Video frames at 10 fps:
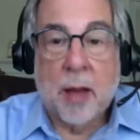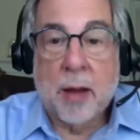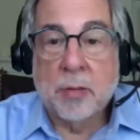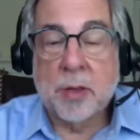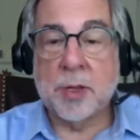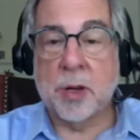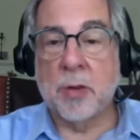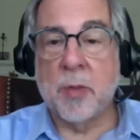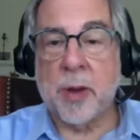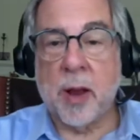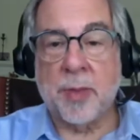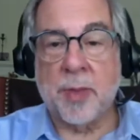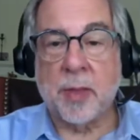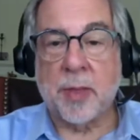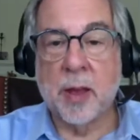don't disagree, but I
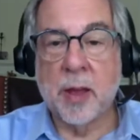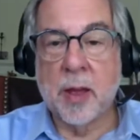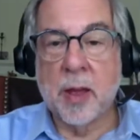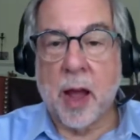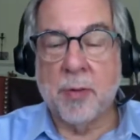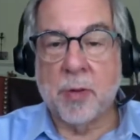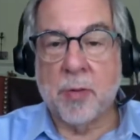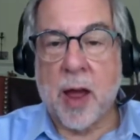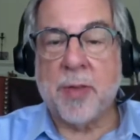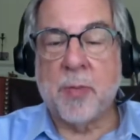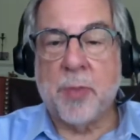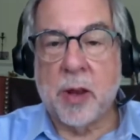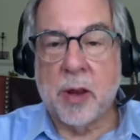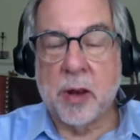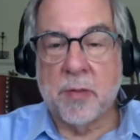think that I would rather be
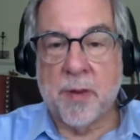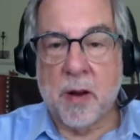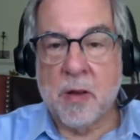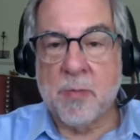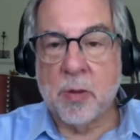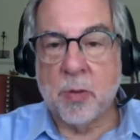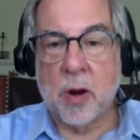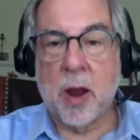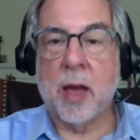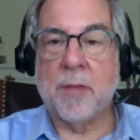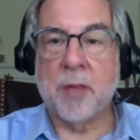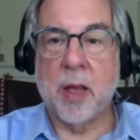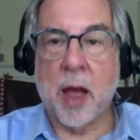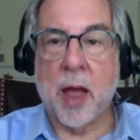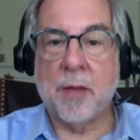in an environment where I have
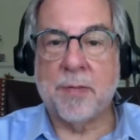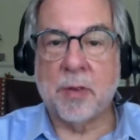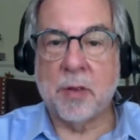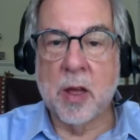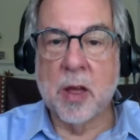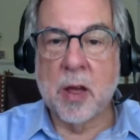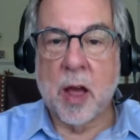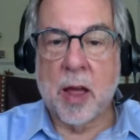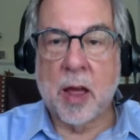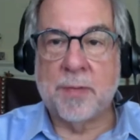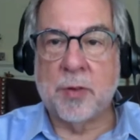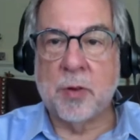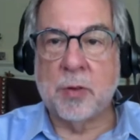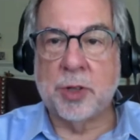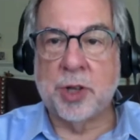
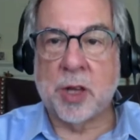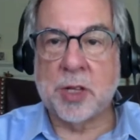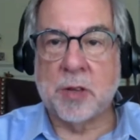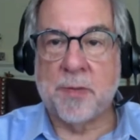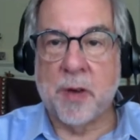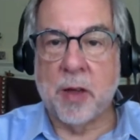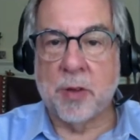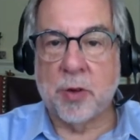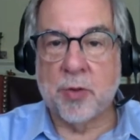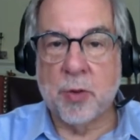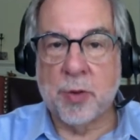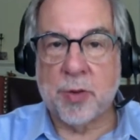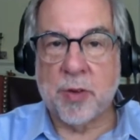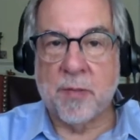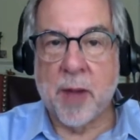to justify the
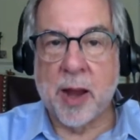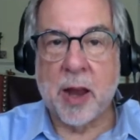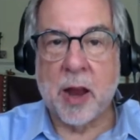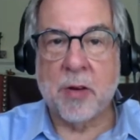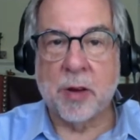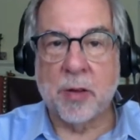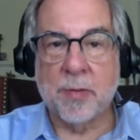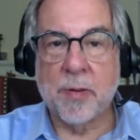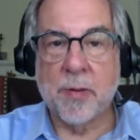truth of my narrative